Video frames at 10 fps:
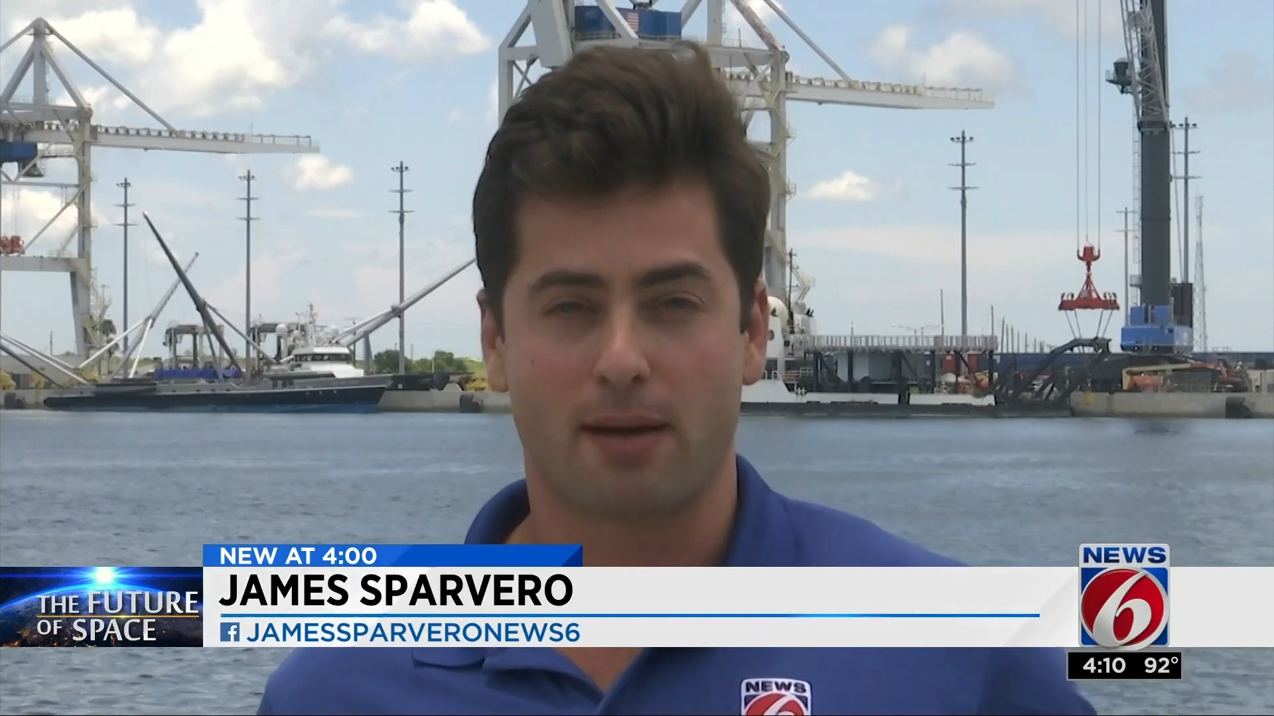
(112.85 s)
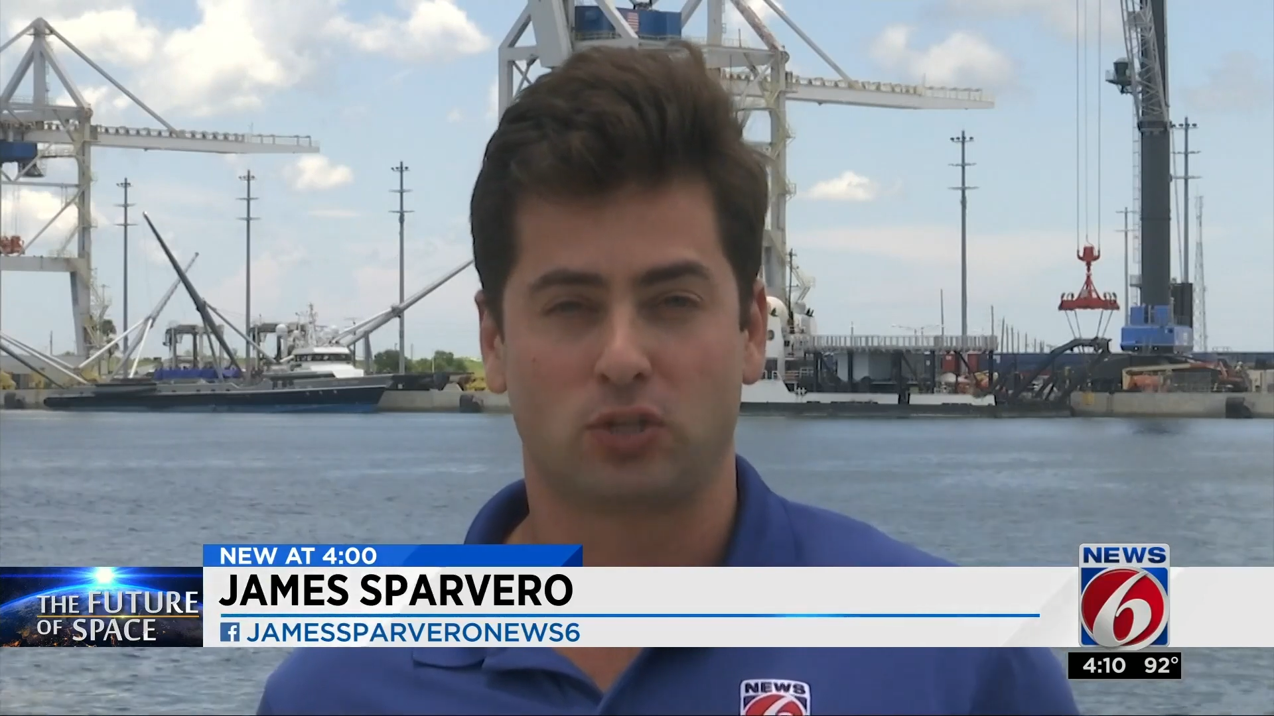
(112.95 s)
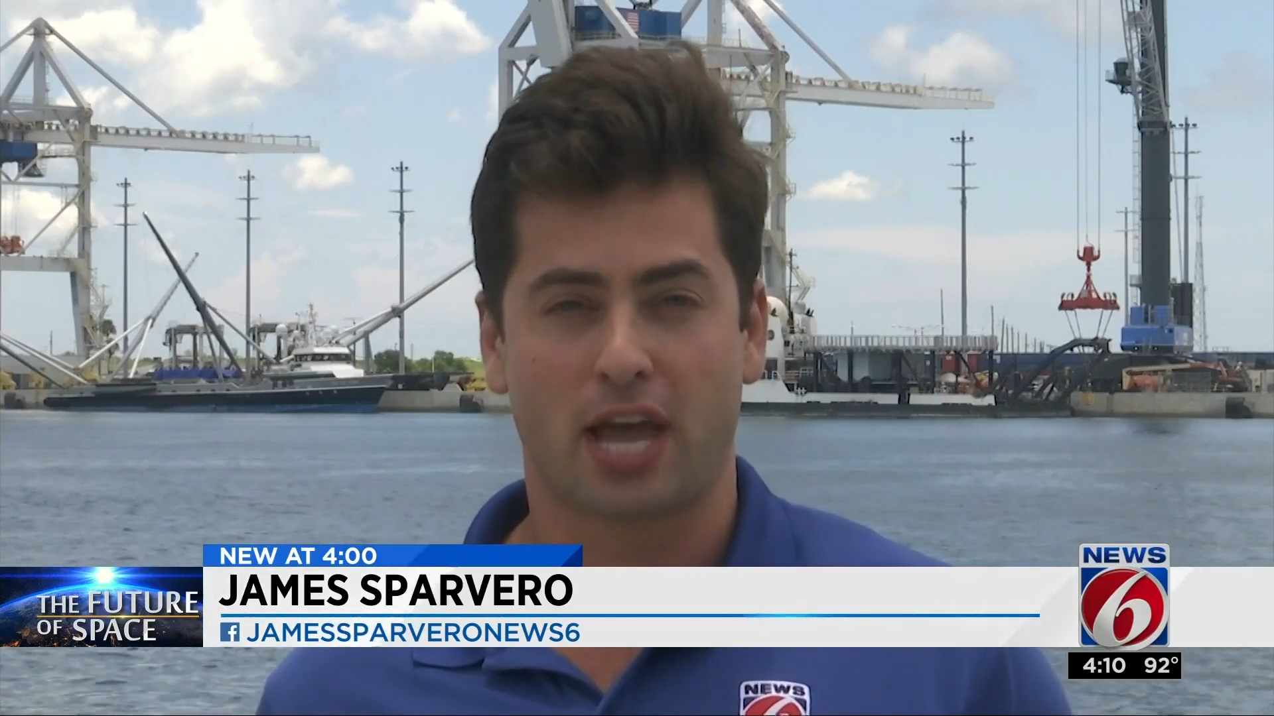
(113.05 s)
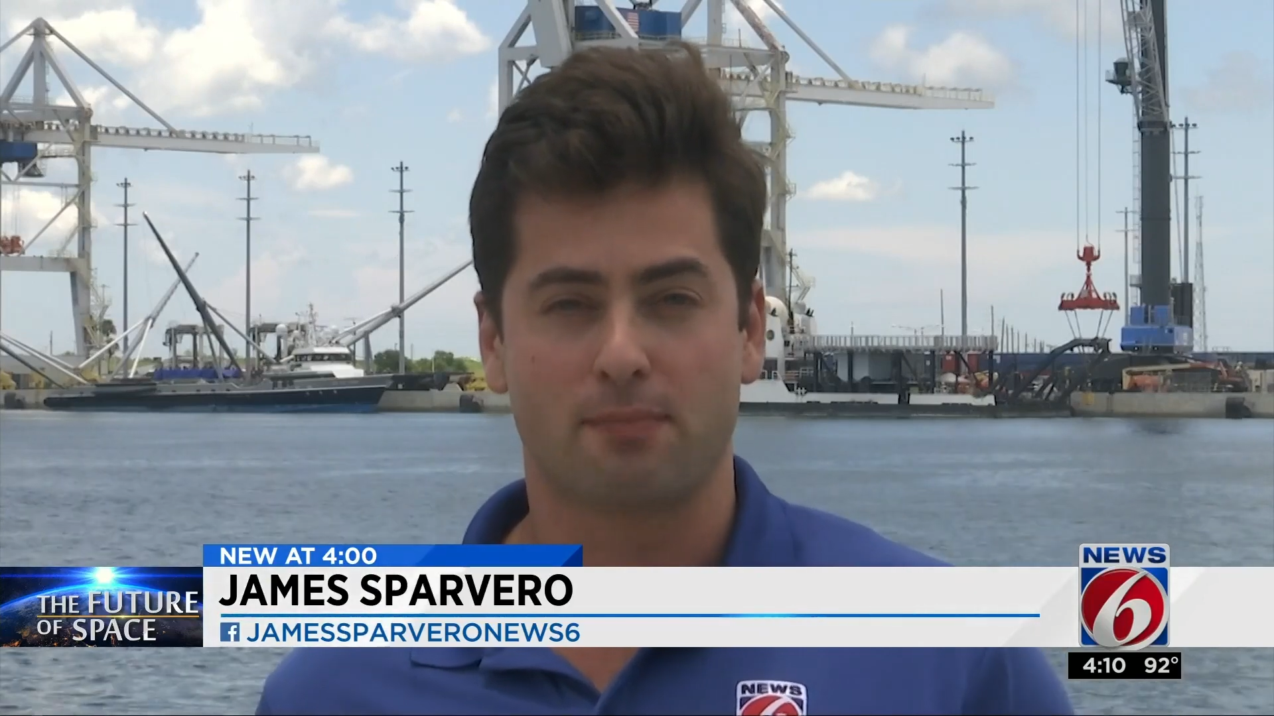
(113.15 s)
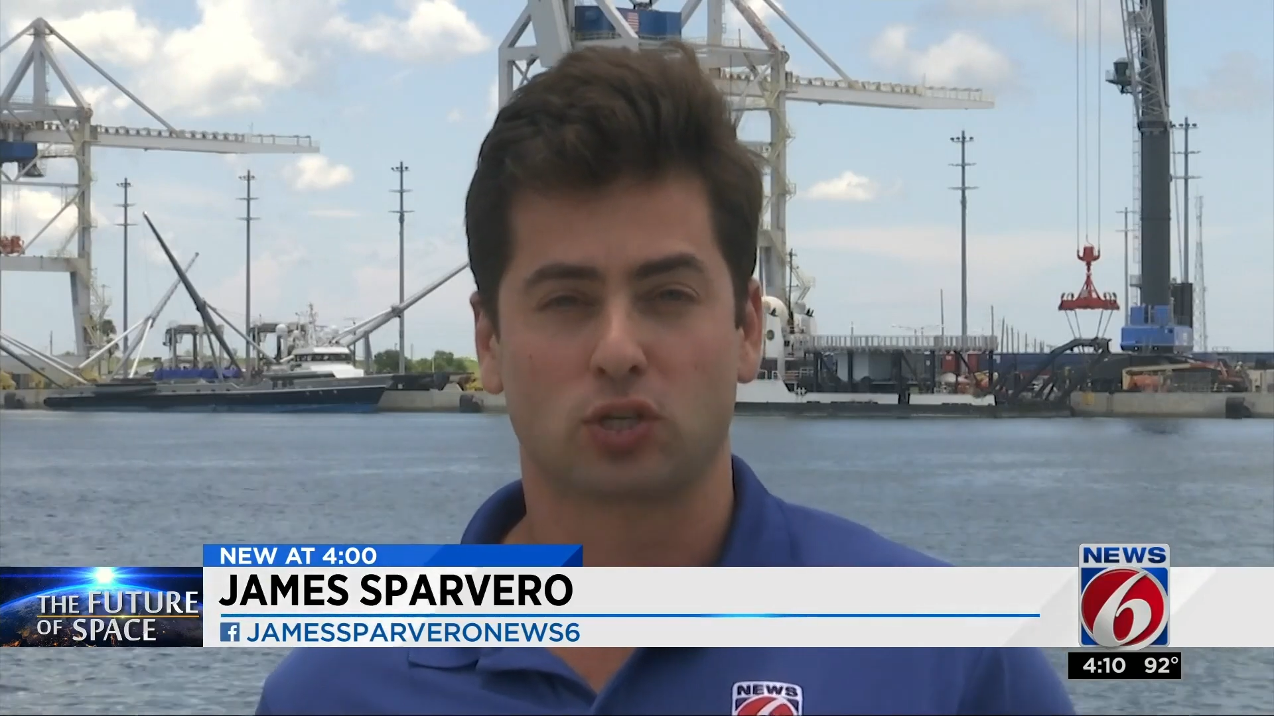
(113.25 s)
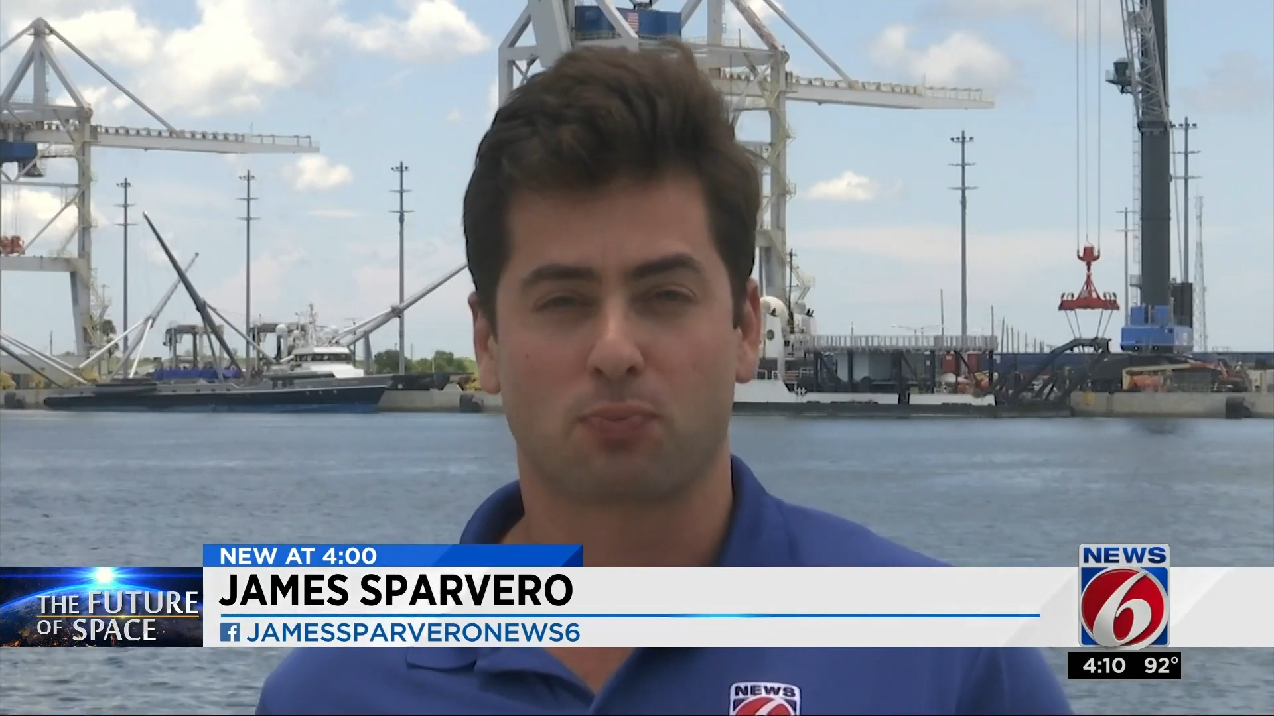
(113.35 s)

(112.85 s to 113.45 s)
I'm James